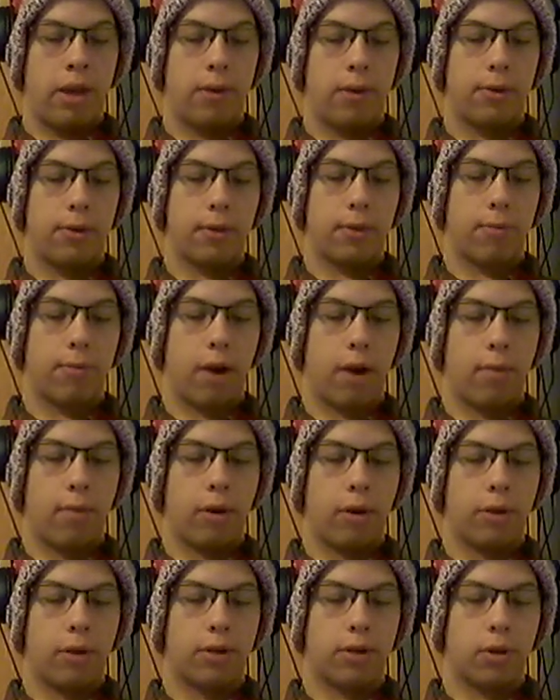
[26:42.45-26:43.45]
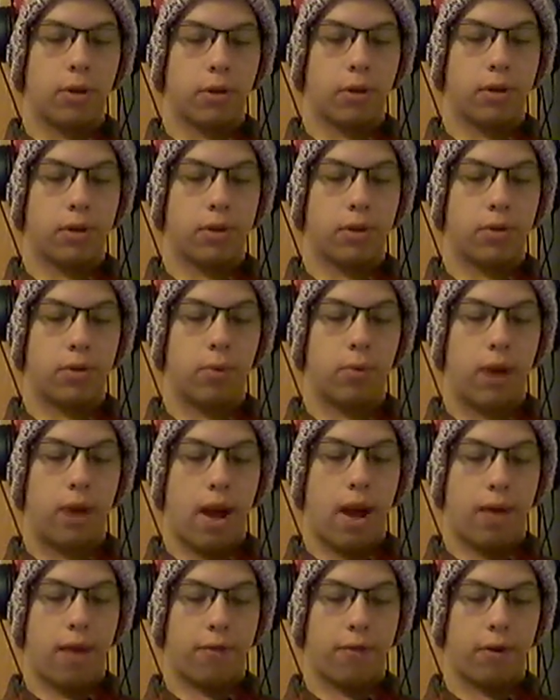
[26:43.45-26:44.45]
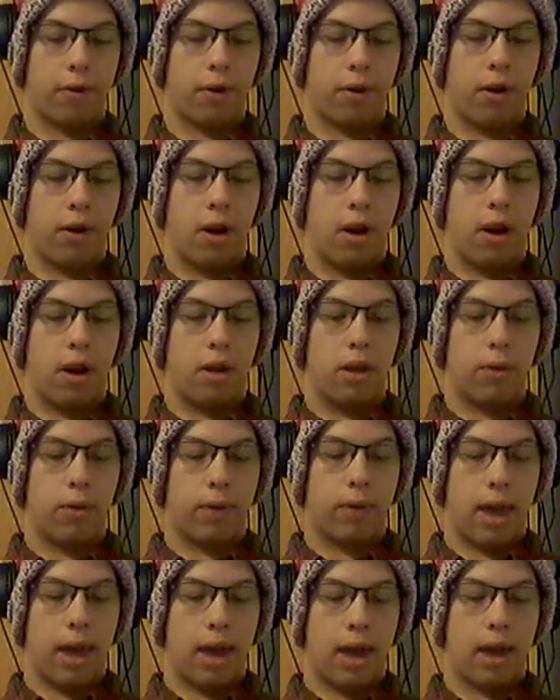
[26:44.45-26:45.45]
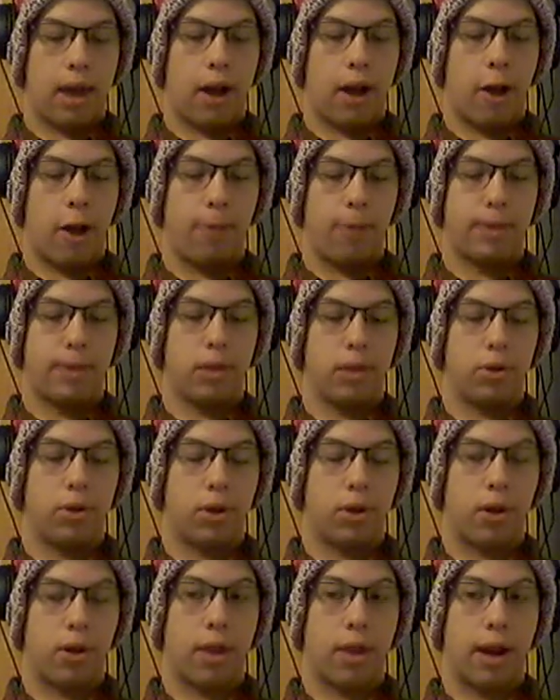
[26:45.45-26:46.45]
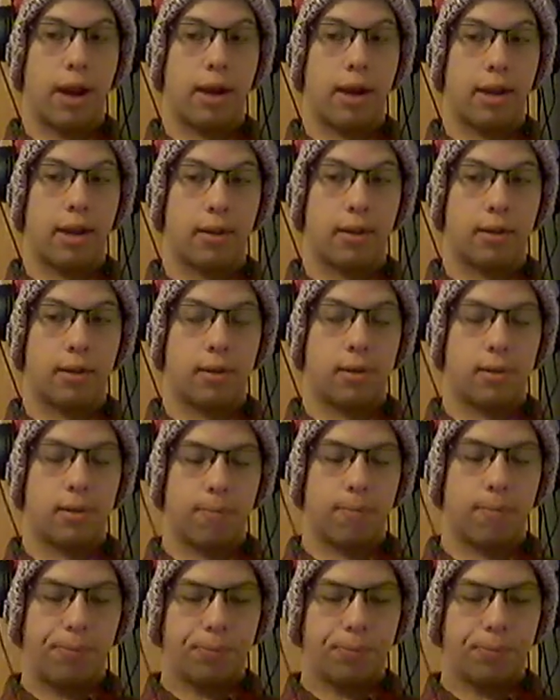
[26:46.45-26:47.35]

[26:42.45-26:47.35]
Using primary sources whenever you can helps ensure that it is.